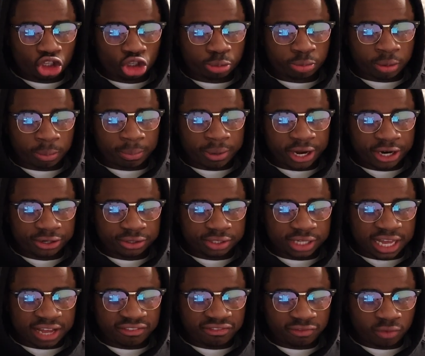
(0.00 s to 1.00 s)
You
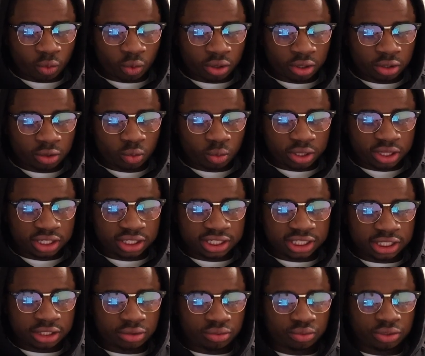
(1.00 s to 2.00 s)
prepared f4 with a
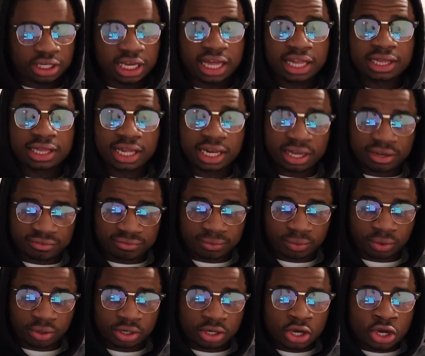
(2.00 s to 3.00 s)
d3 and then
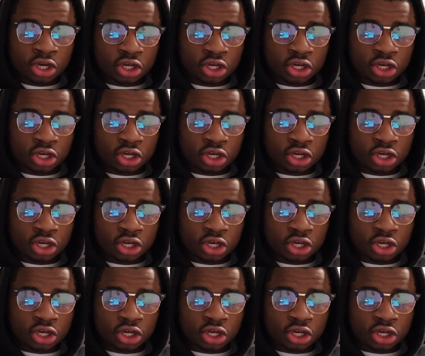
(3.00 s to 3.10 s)
f4,